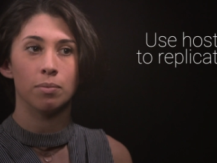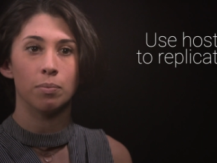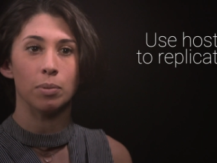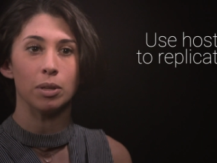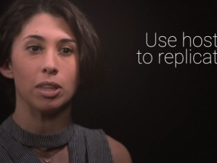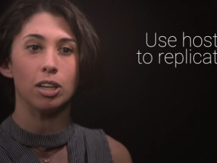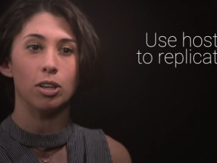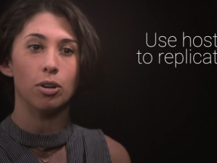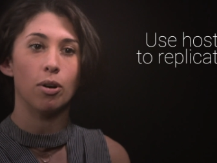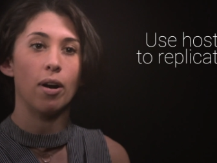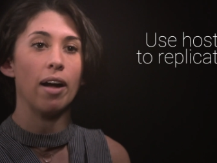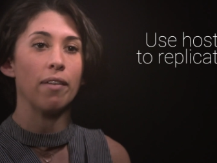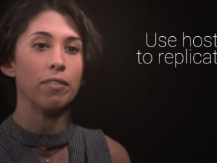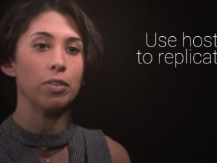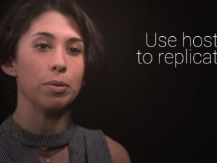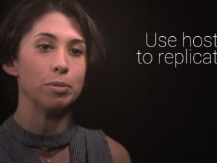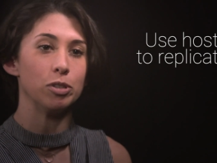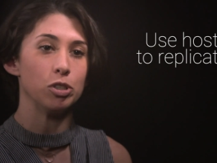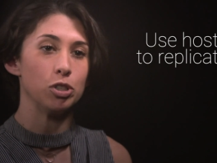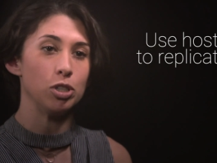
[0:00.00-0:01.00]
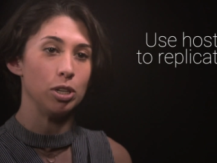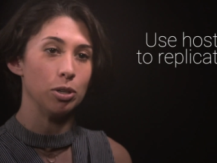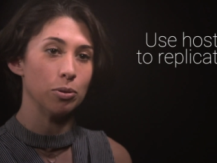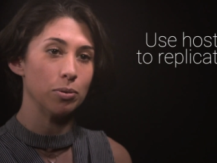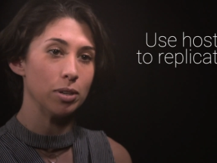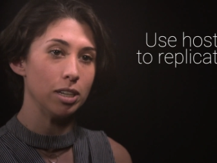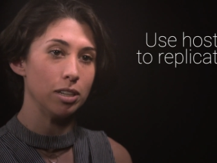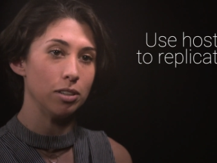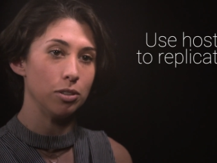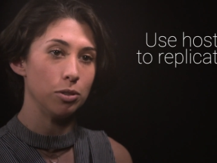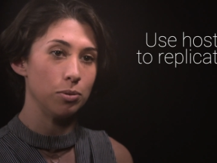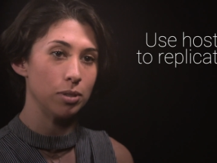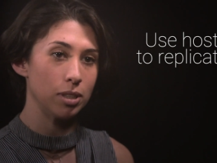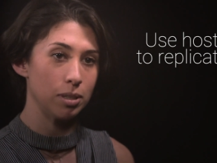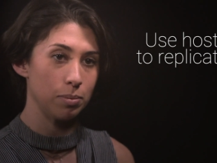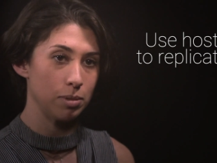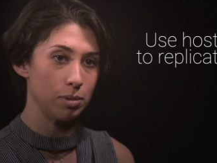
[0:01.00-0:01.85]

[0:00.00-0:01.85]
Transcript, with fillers: but they don't have the machinery to do it